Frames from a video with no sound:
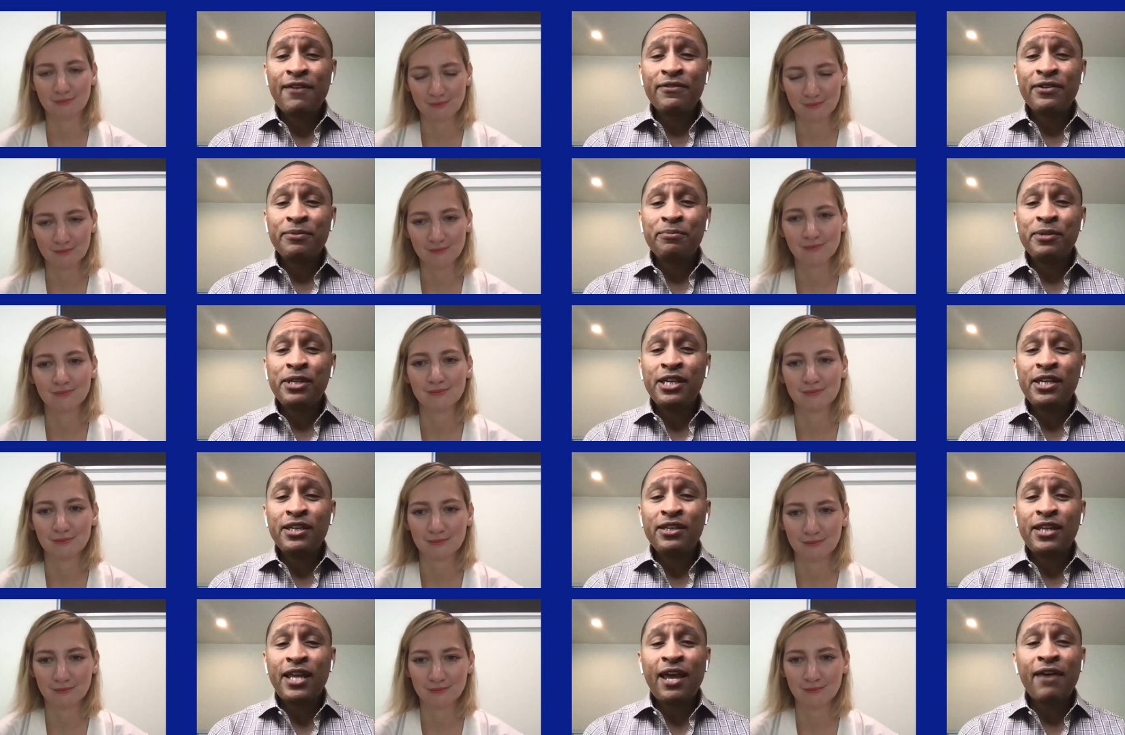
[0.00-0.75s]
Speaker 1: having
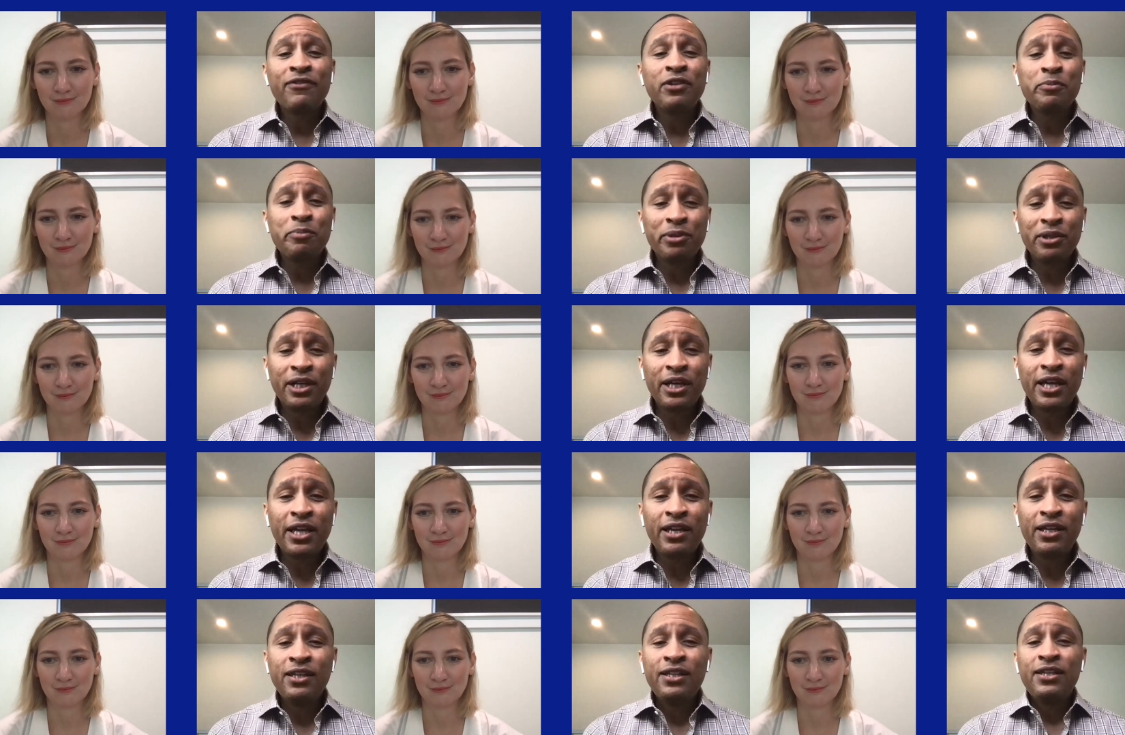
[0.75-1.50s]
me and having
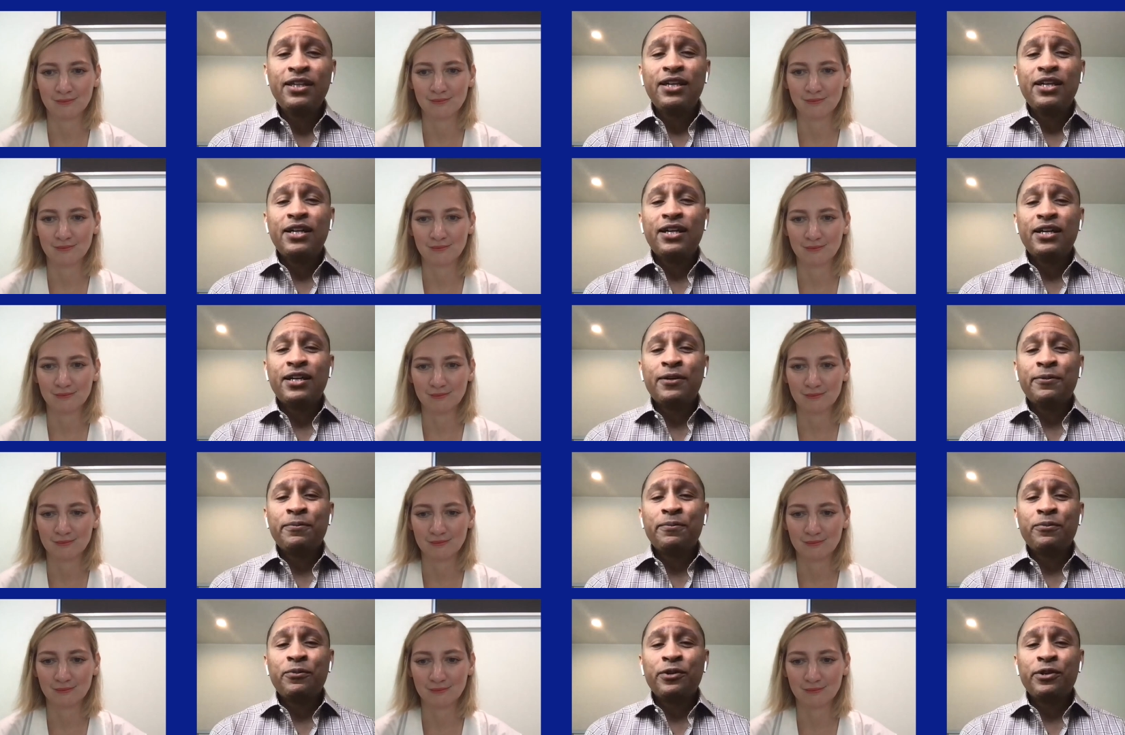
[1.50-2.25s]
Play.
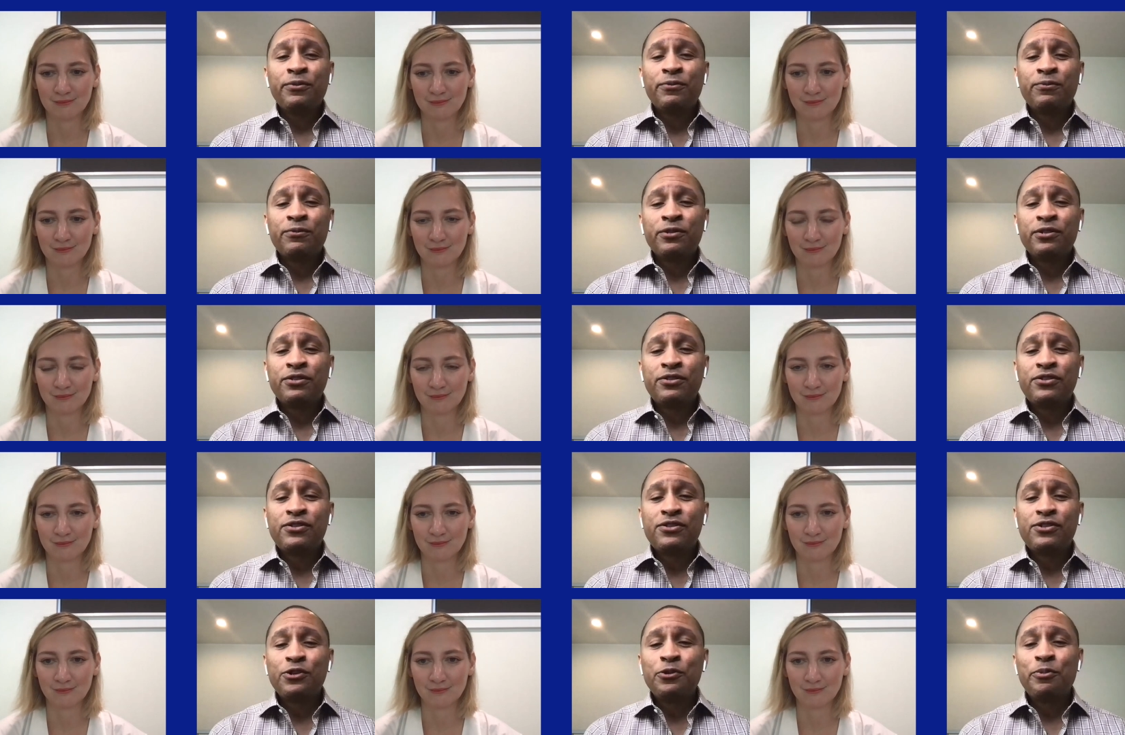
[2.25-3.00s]
We're
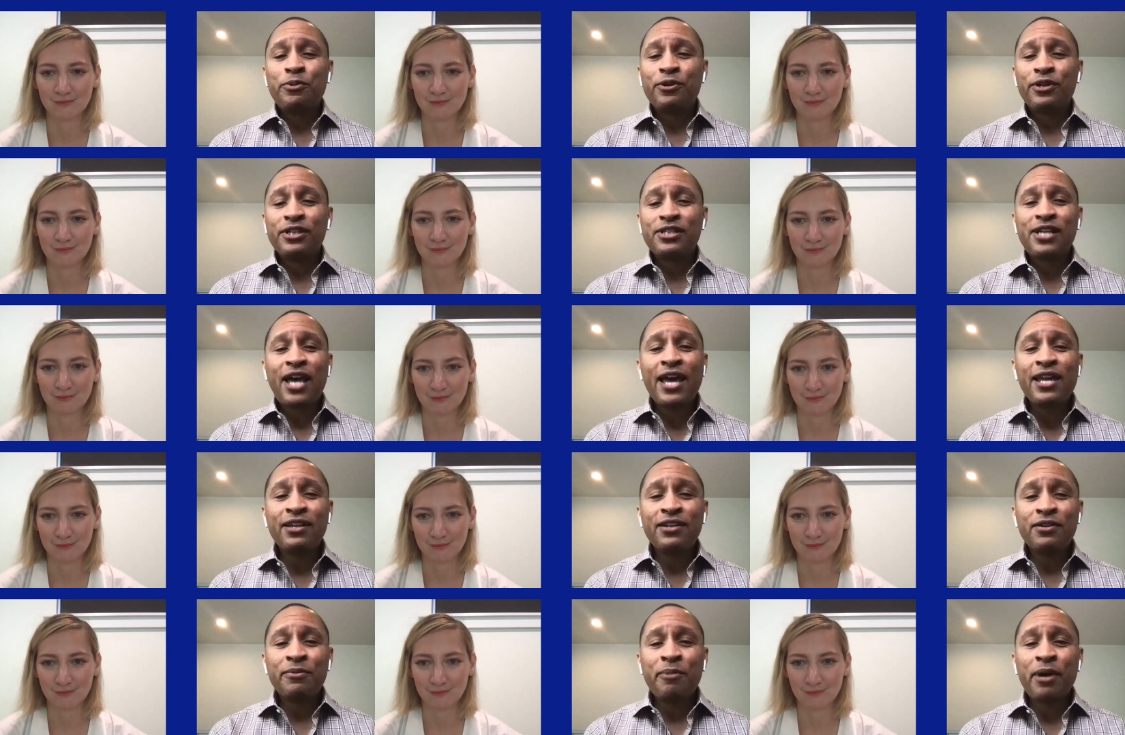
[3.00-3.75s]
super
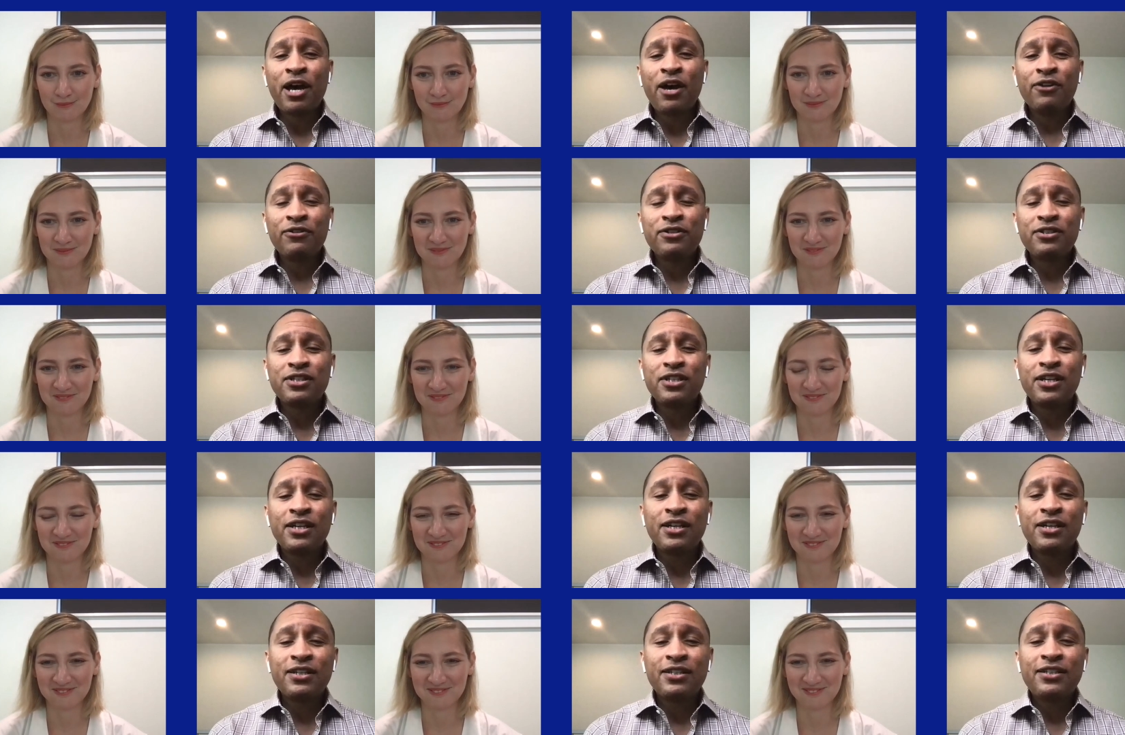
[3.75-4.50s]
excited about
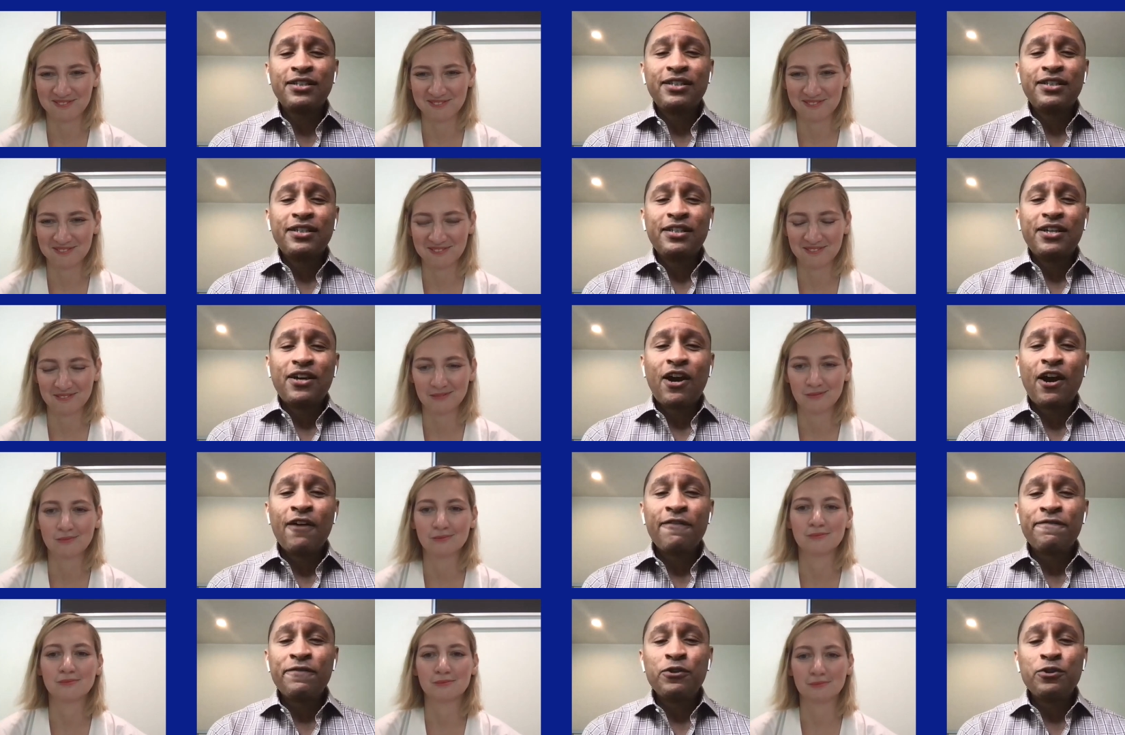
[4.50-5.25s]

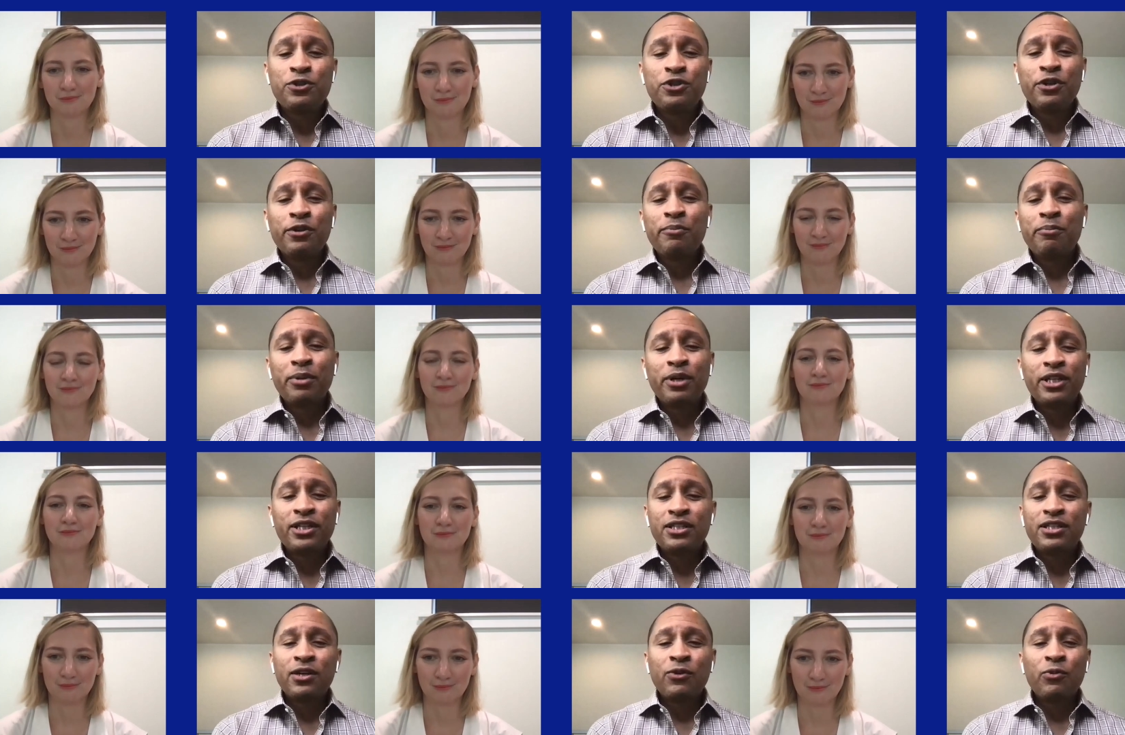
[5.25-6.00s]
our future,
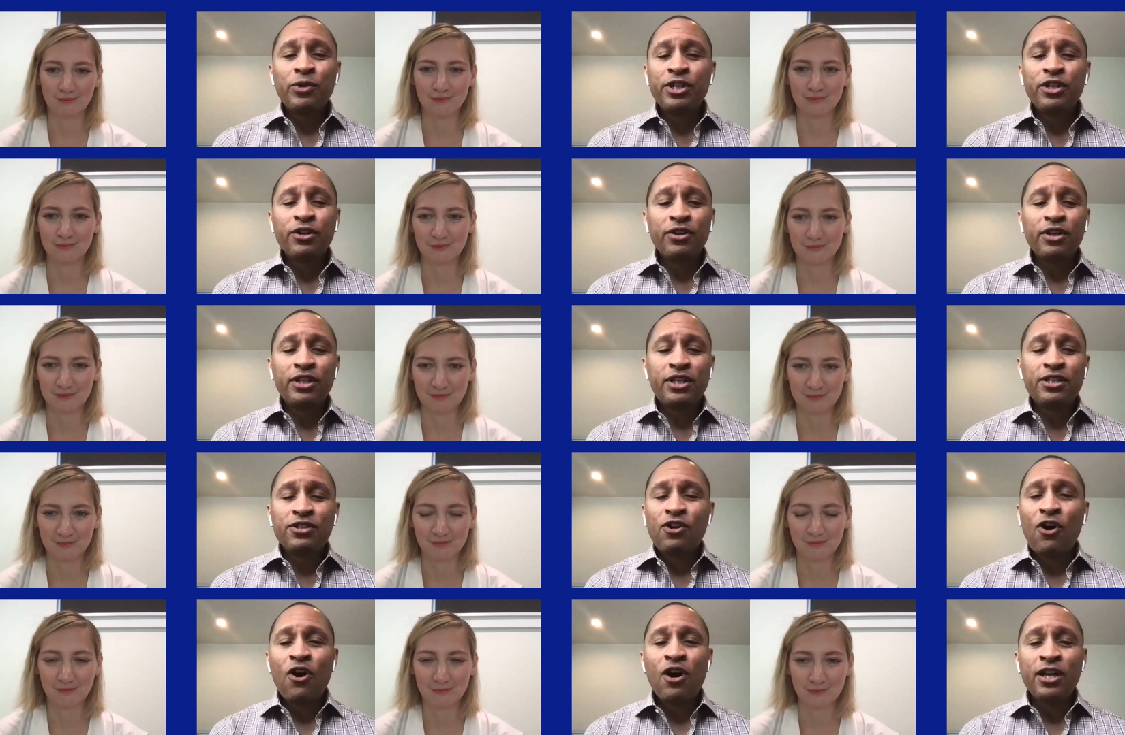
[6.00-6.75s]
but we know that
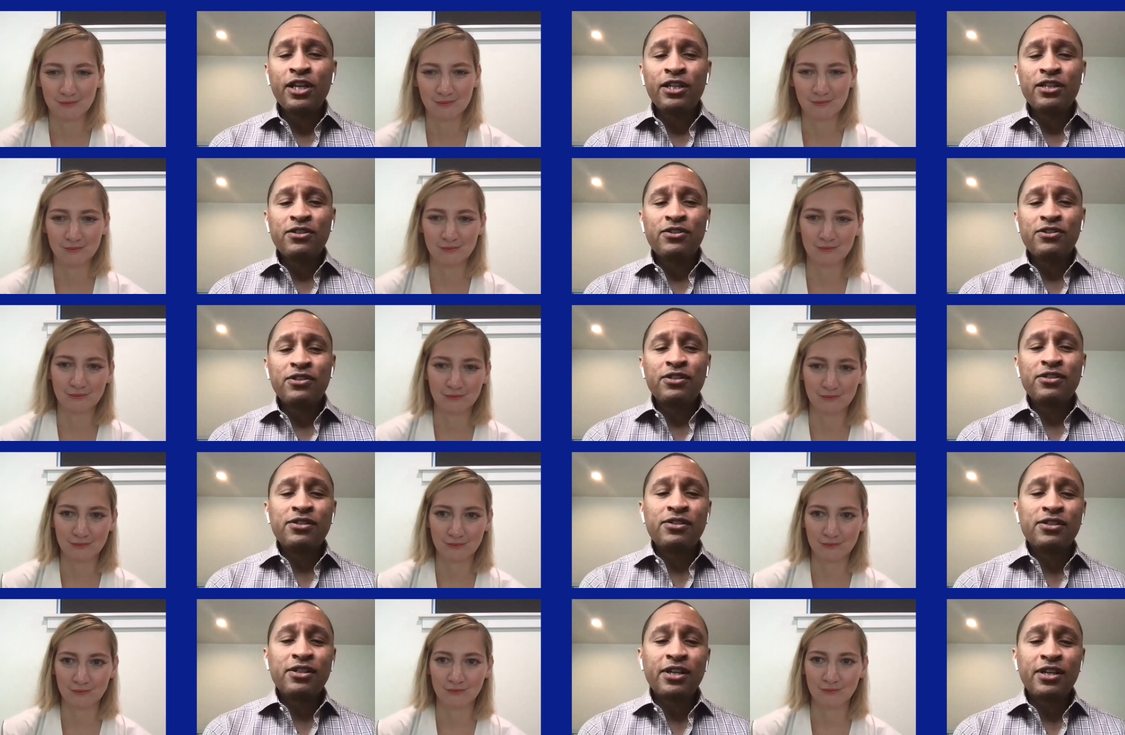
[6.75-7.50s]
this audience
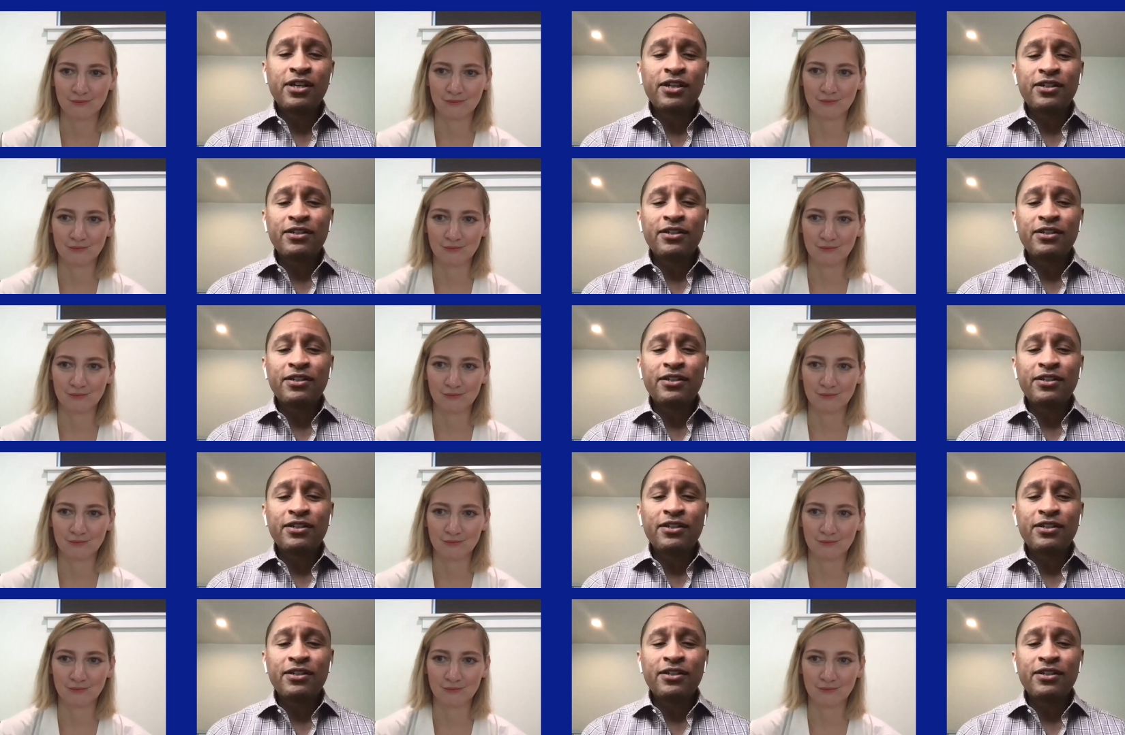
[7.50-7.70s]
is